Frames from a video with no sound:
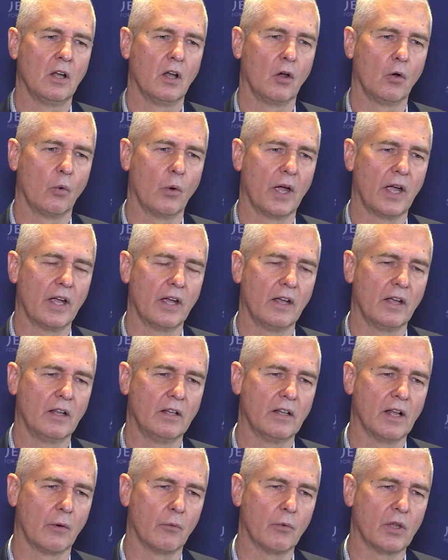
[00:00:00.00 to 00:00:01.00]
a way
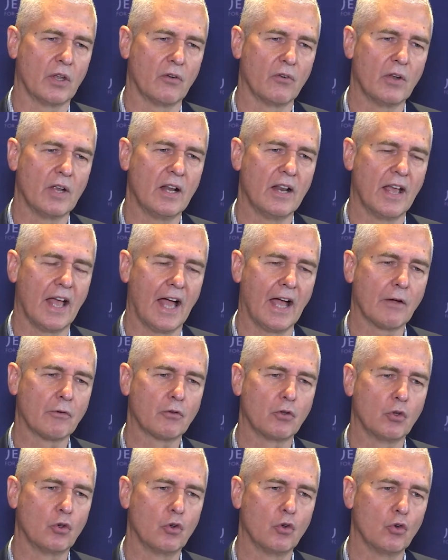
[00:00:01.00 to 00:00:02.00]
that we really have
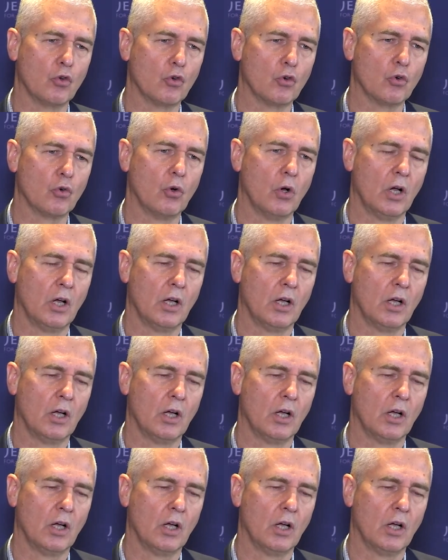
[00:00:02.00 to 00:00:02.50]
to do